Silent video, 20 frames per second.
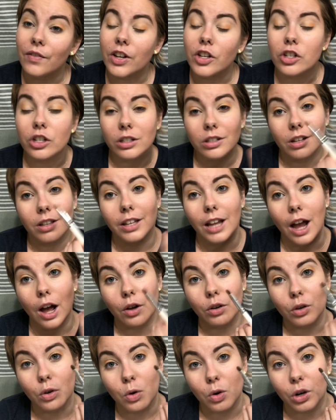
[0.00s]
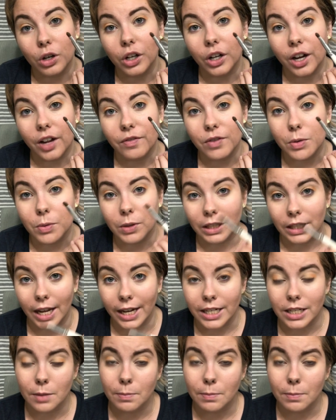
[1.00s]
it just on the outer corner if you would like,